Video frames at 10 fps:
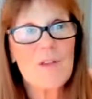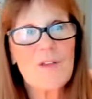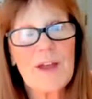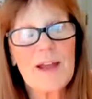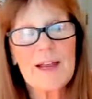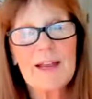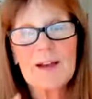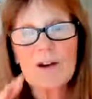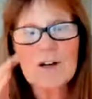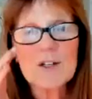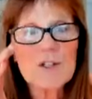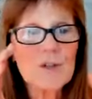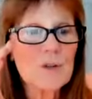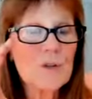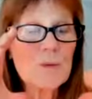they are a
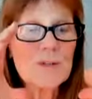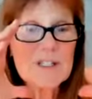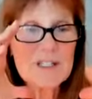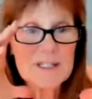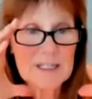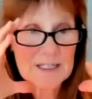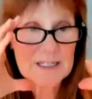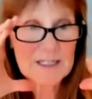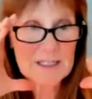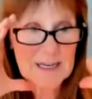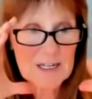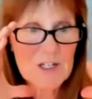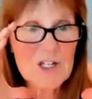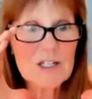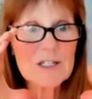circle with 6
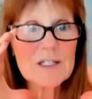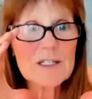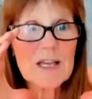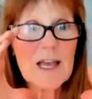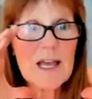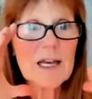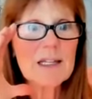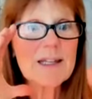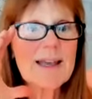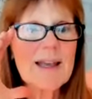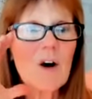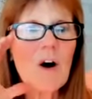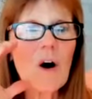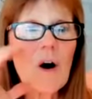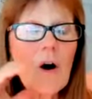sections, and they
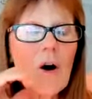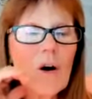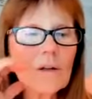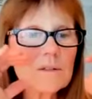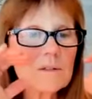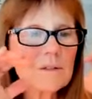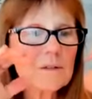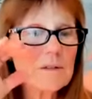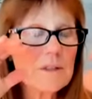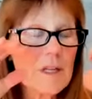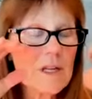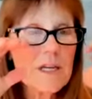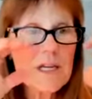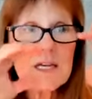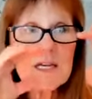all
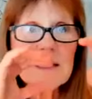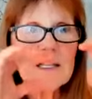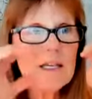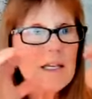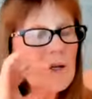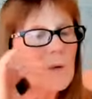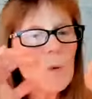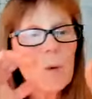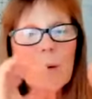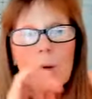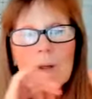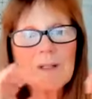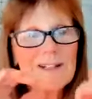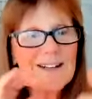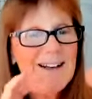need
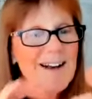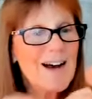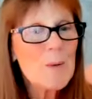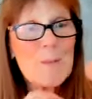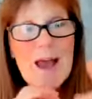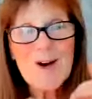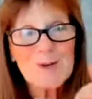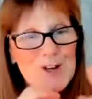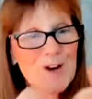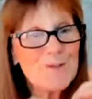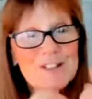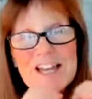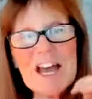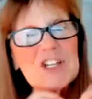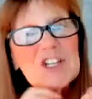equal amount of
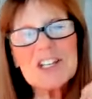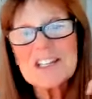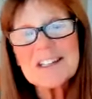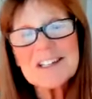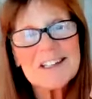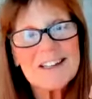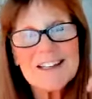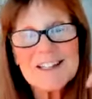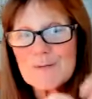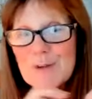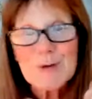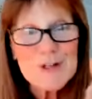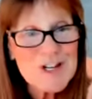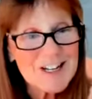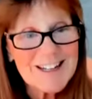attention and
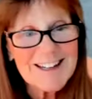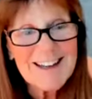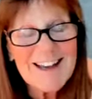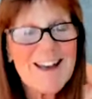devotion.